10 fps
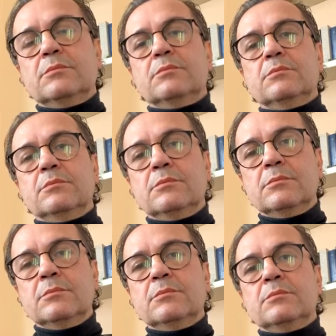
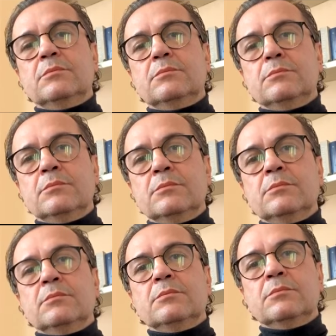
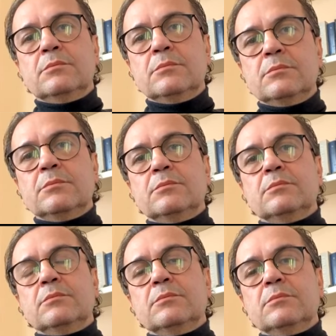
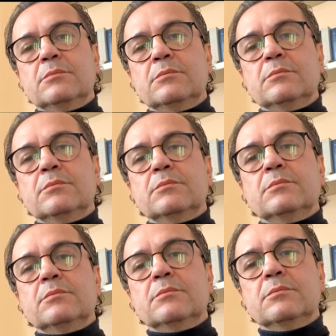
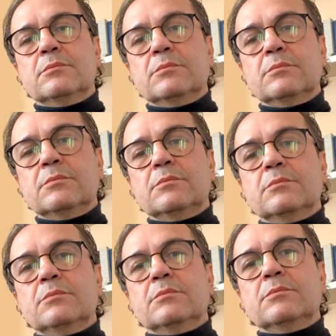
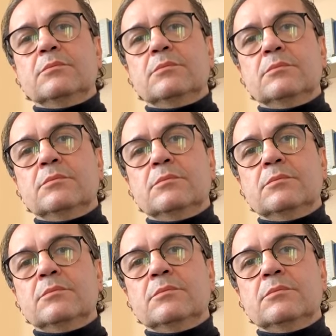
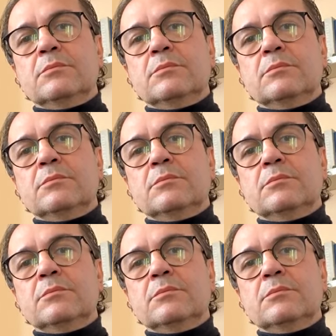[no speech]